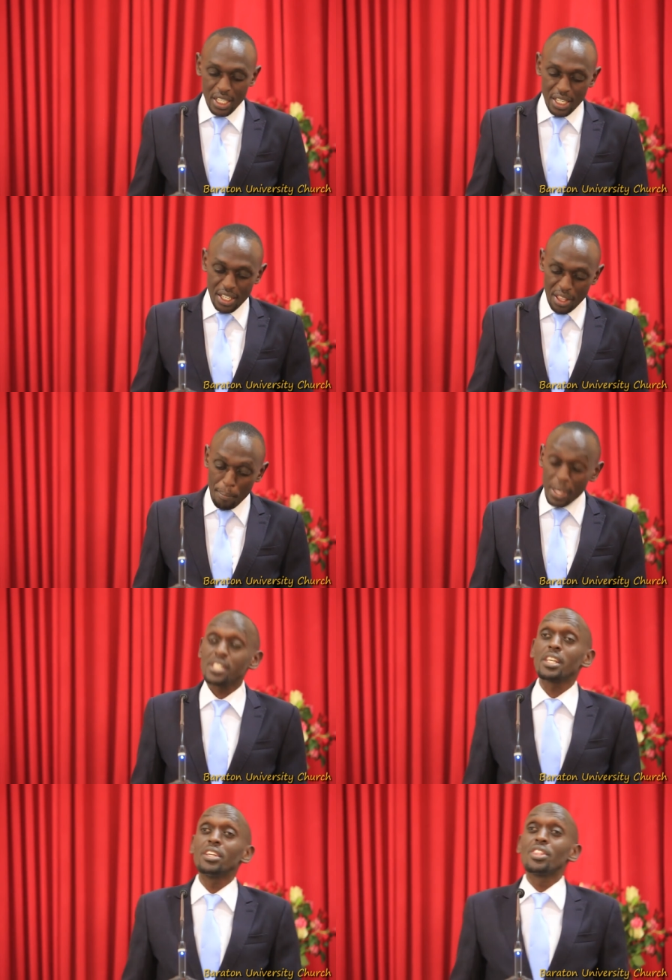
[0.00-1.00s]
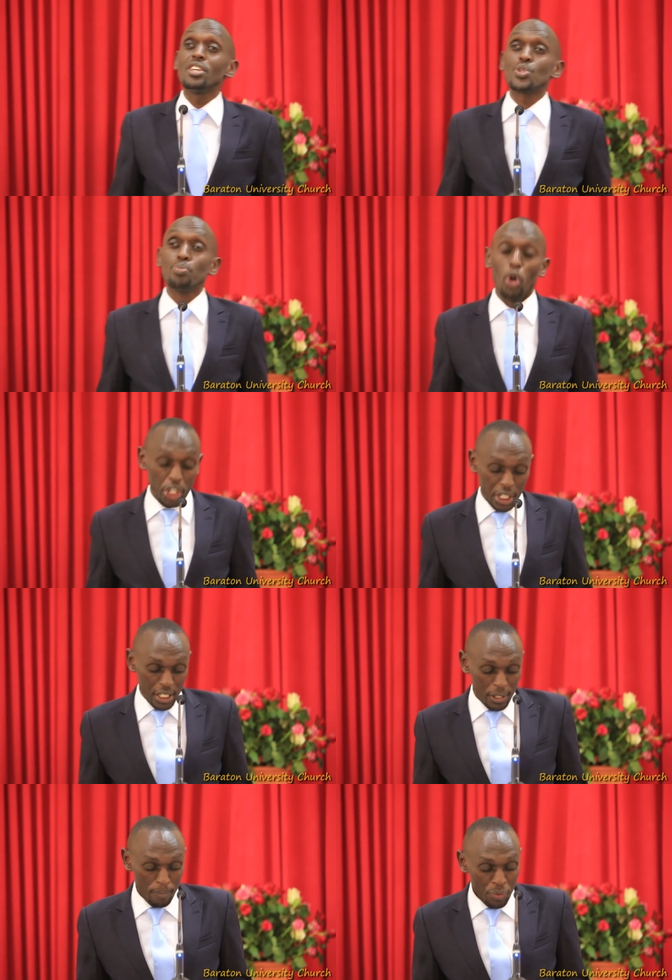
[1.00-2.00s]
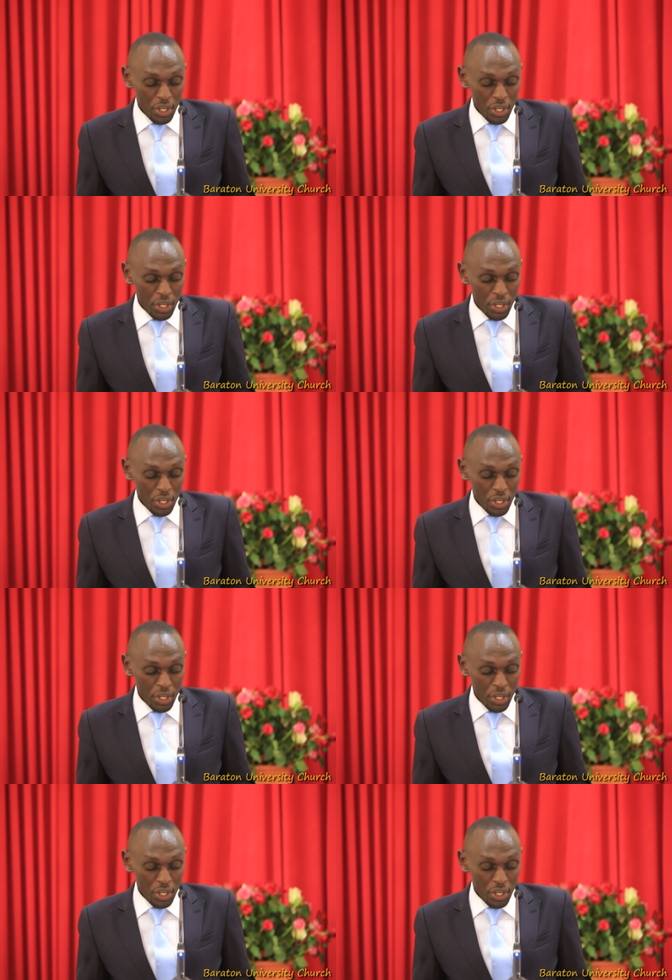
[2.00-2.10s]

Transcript: And the message this morning